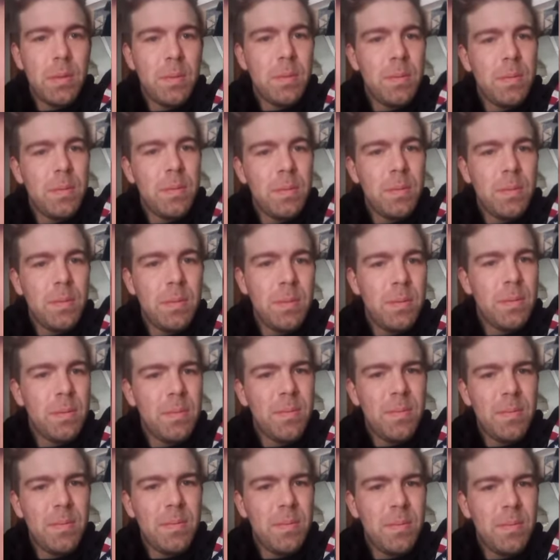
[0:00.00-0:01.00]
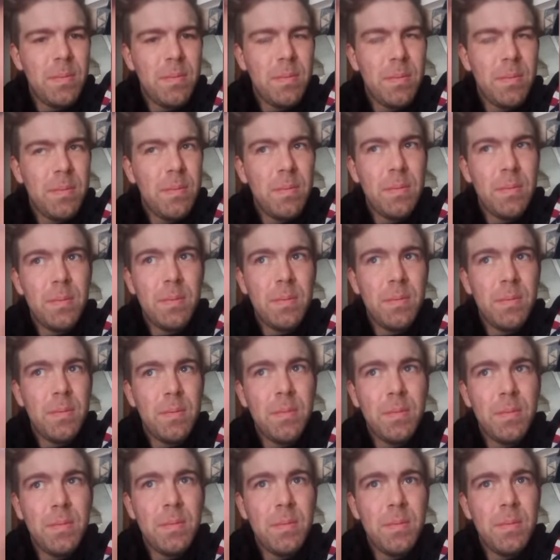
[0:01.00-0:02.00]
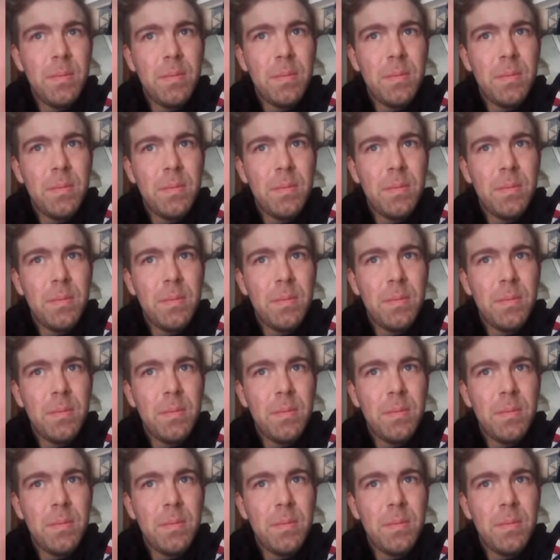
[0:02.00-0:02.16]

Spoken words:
Nothing is said.